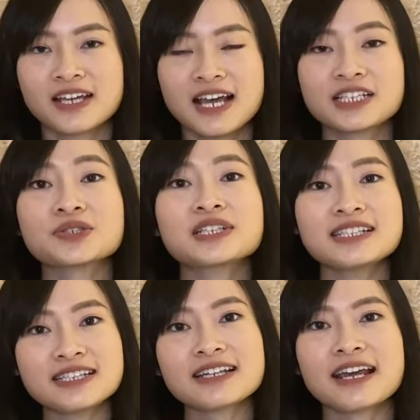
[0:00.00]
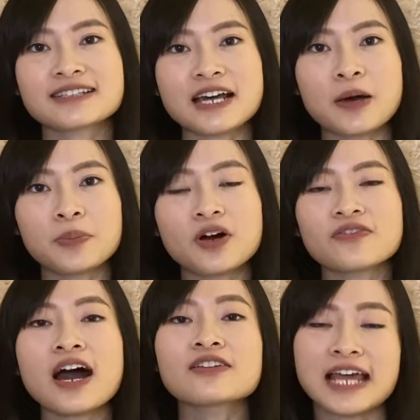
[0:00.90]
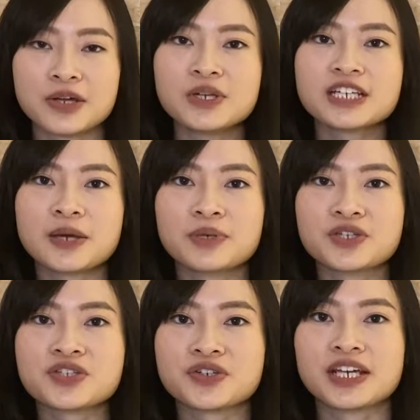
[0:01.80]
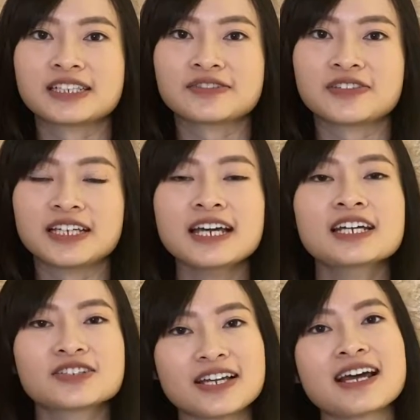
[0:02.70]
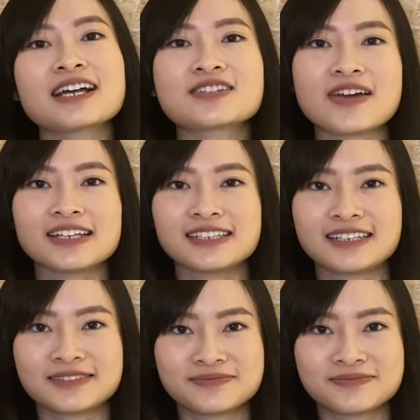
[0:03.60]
So this is an example of how language can be used creatively to enhance writing.